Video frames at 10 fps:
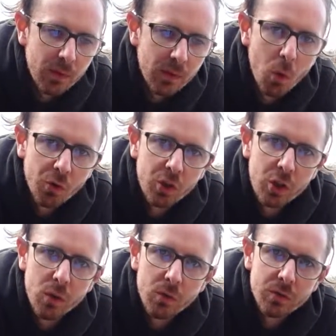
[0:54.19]
want to
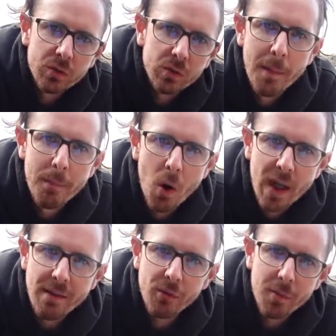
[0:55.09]
use my
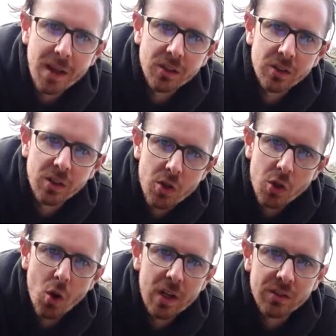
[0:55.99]
information and the
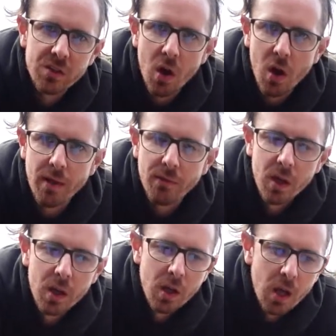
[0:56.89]
knowledge that
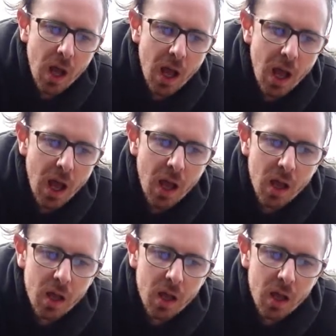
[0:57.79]
I've